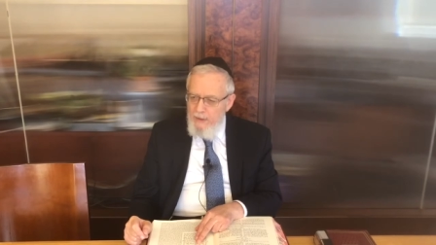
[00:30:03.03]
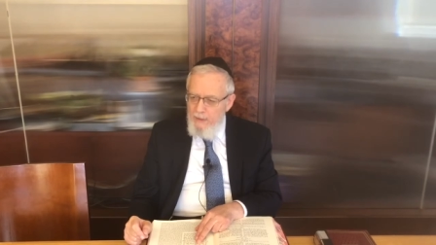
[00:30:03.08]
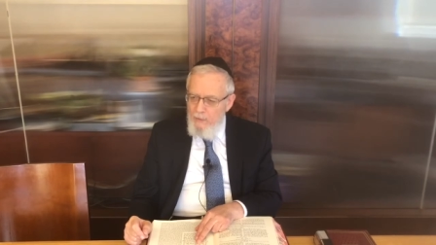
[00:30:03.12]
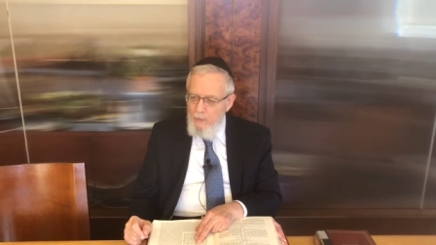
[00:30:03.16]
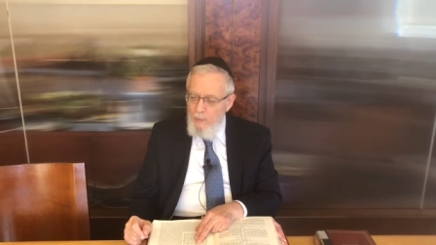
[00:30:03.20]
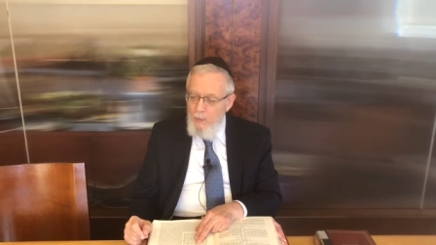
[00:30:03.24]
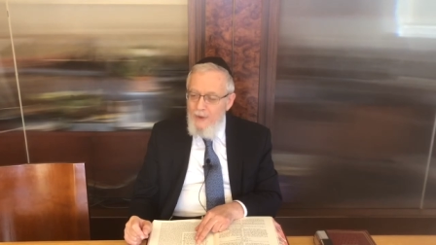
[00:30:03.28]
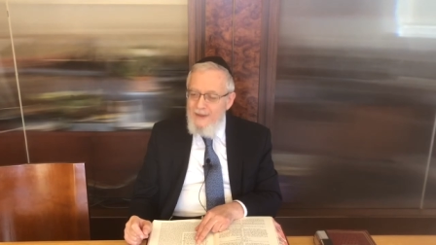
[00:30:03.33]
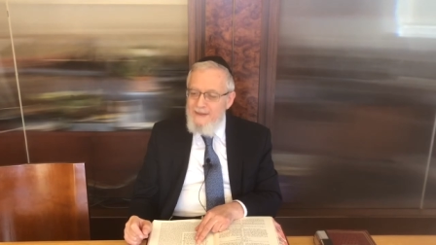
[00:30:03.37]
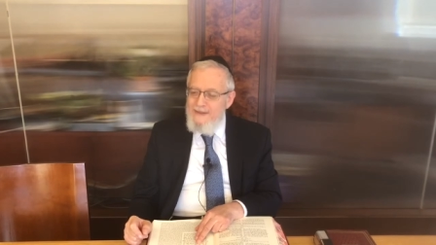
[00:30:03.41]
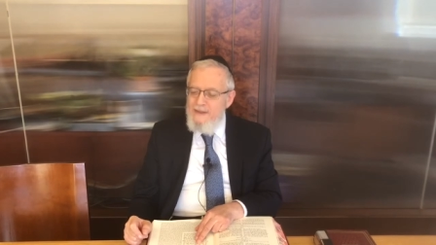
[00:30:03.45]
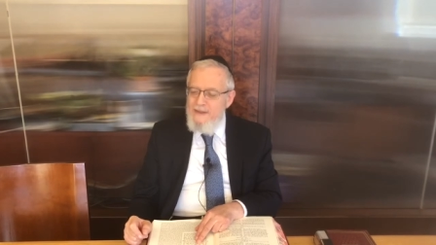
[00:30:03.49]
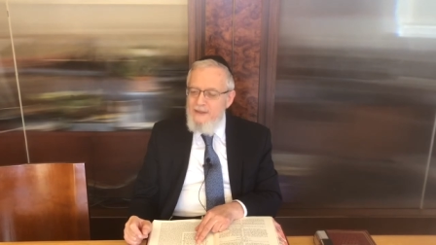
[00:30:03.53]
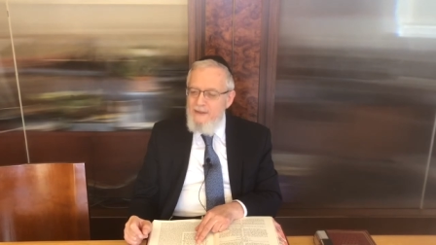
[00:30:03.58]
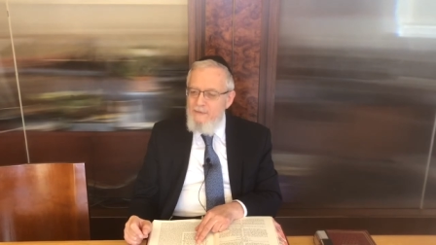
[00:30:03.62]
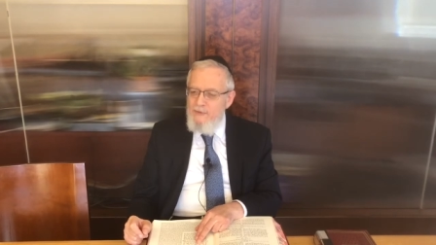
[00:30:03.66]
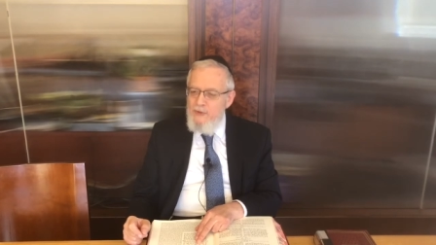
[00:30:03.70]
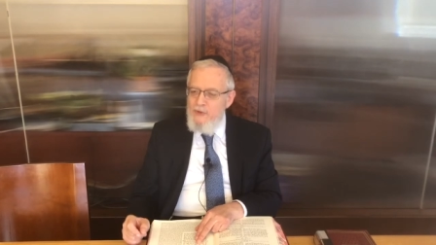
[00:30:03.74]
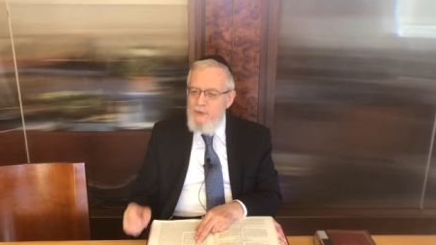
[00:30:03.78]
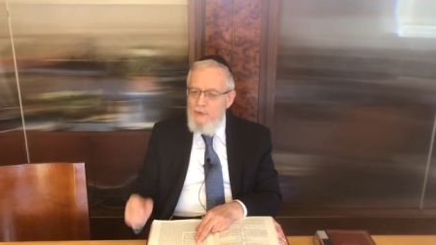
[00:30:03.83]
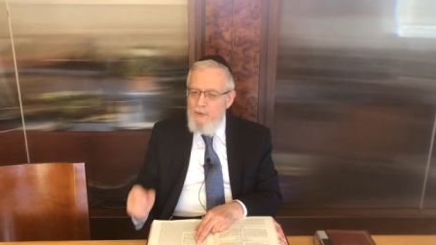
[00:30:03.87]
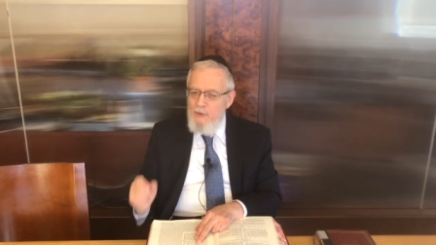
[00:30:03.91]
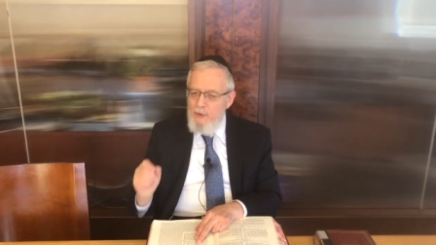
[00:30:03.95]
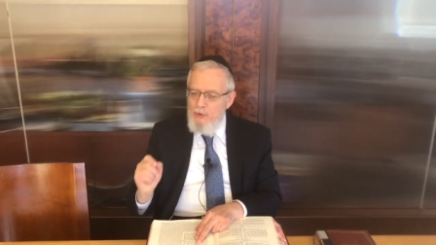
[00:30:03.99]
what's the
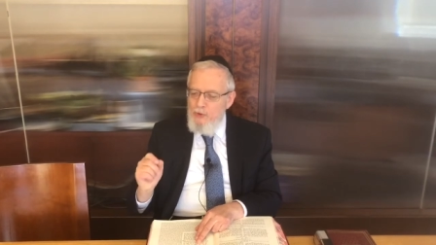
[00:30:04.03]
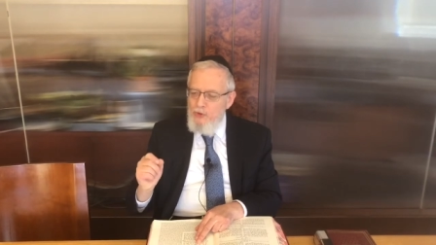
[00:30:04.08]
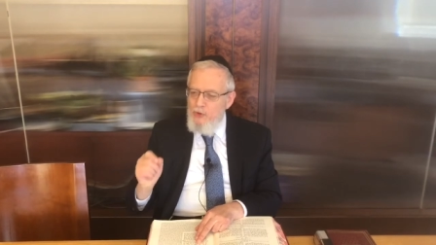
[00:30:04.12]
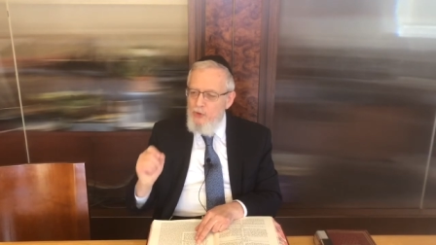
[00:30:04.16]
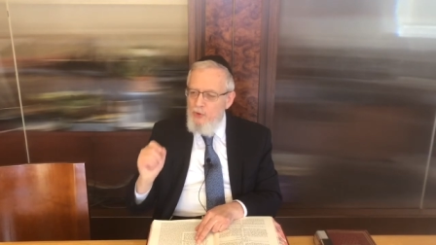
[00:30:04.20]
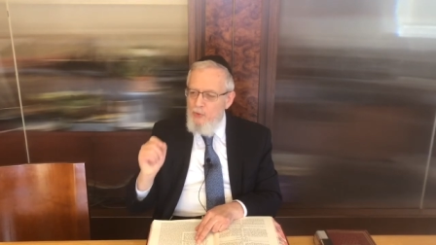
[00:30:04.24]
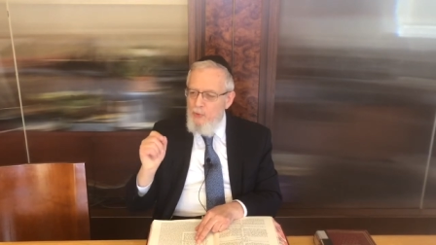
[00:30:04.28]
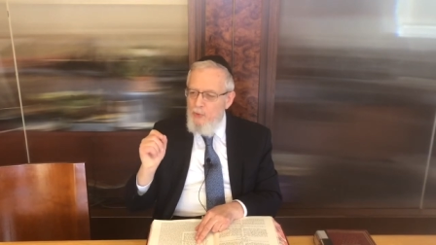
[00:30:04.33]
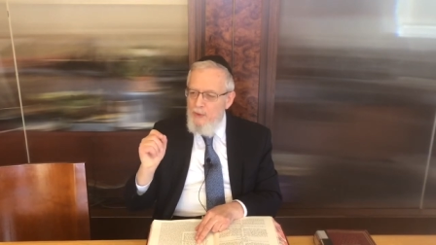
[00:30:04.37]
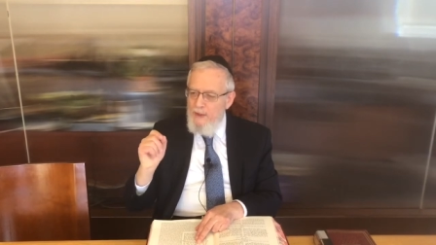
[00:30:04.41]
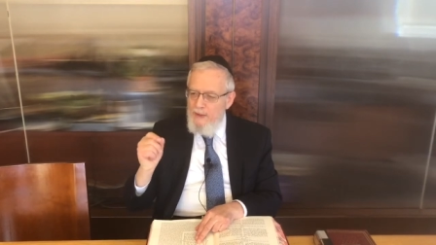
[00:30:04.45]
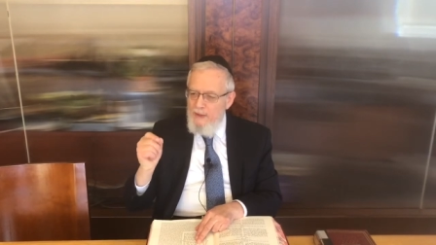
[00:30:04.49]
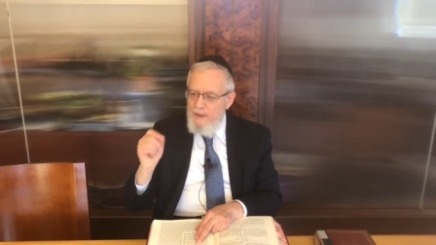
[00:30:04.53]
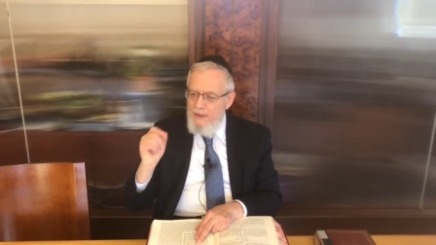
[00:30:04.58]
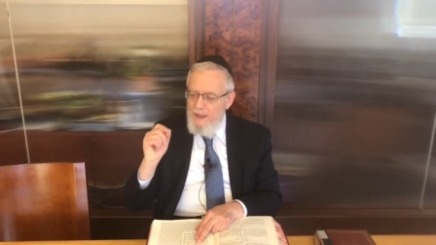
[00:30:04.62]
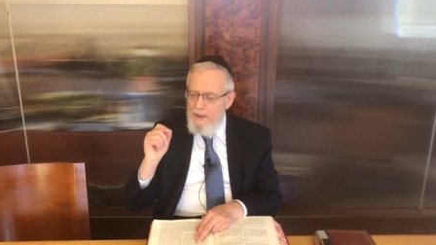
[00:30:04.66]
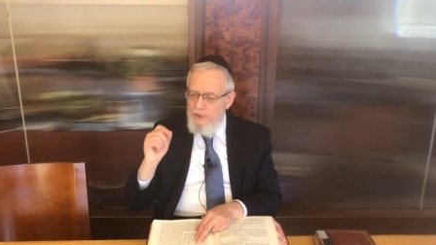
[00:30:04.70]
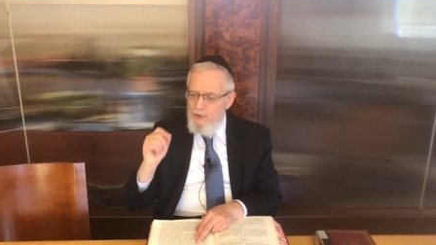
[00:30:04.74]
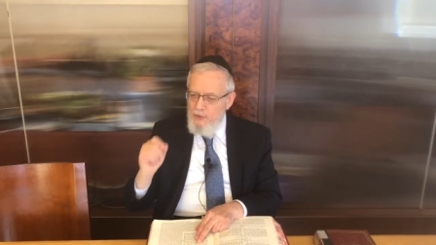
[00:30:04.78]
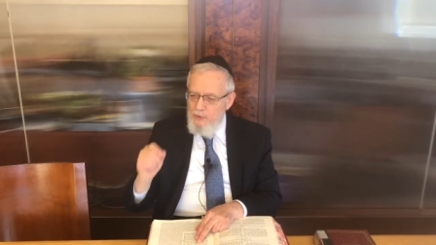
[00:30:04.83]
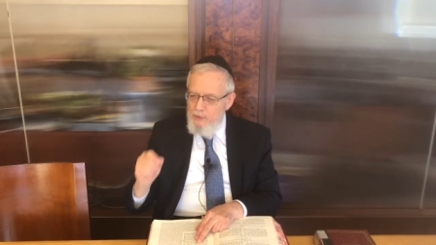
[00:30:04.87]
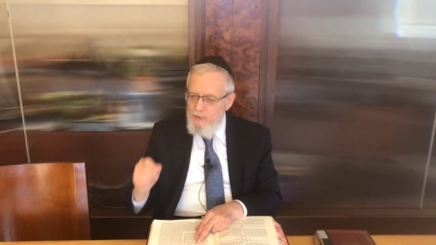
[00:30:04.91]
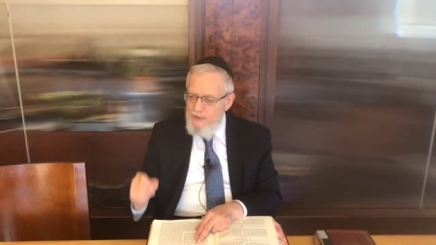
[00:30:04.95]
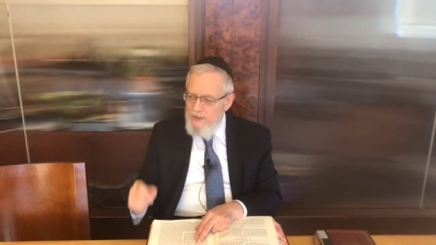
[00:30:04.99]
difference between a Jew and a
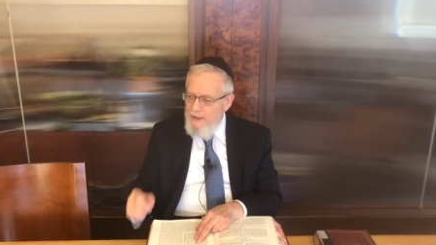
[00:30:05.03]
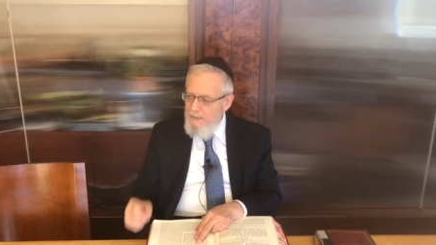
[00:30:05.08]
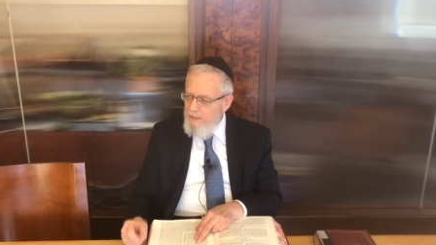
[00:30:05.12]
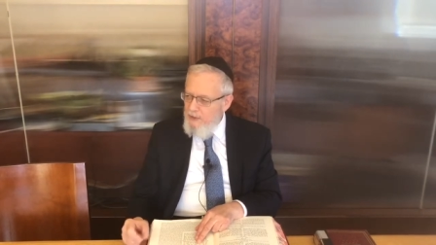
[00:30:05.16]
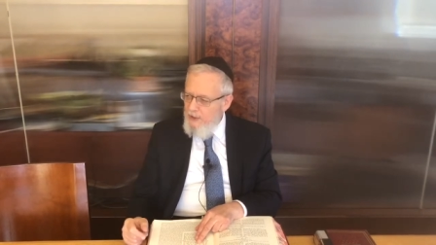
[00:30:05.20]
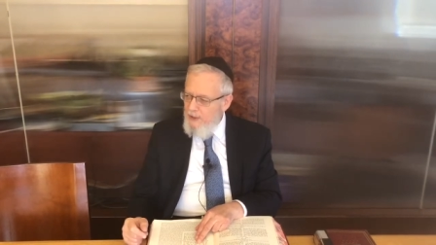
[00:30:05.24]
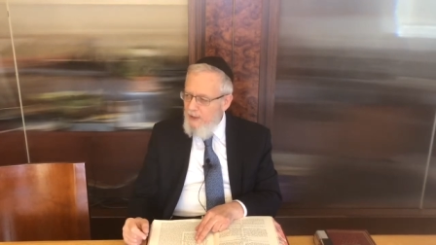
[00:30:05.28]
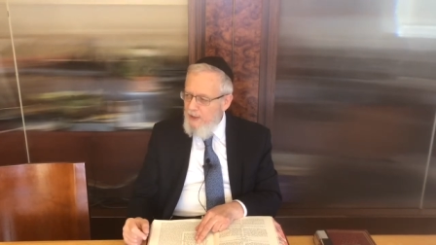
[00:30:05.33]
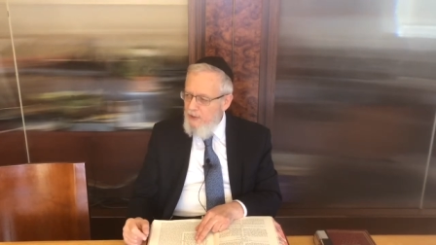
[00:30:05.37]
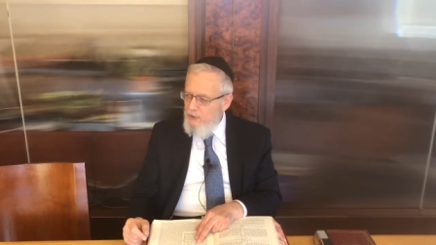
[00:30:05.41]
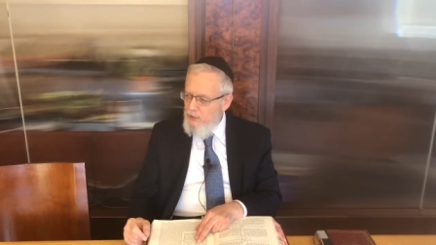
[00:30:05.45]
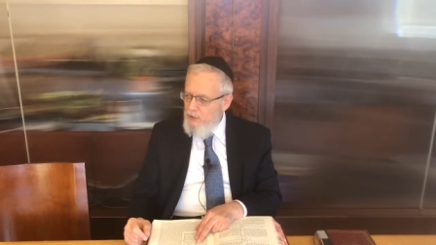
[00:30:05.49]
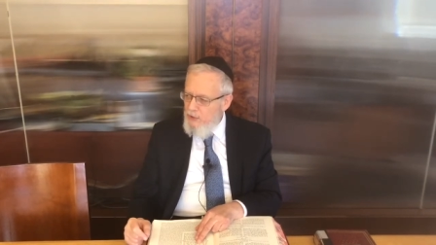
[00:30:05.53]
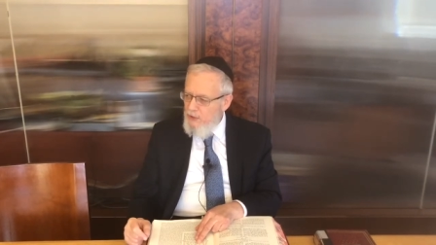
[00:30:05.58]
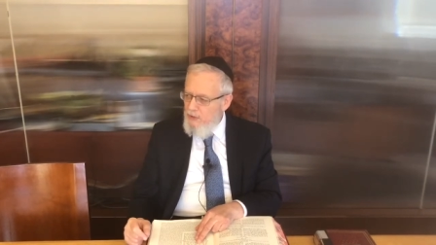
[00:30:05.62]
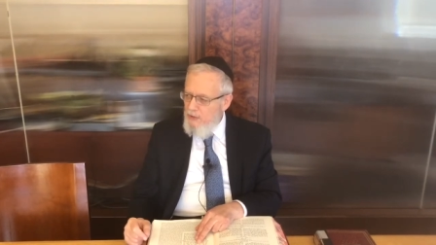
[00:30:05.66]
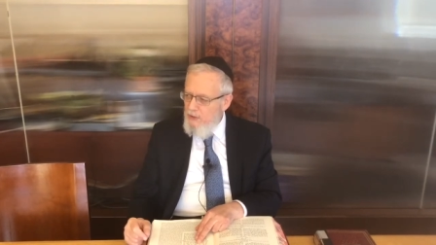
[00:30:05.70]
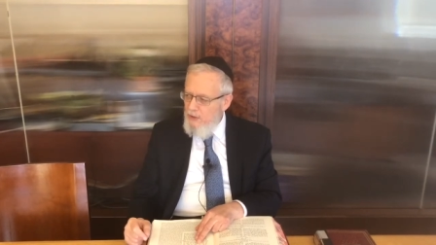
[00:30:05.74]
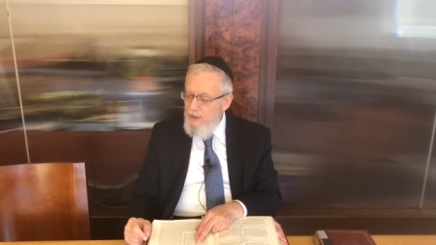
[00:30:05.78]
non-Jew's obligation.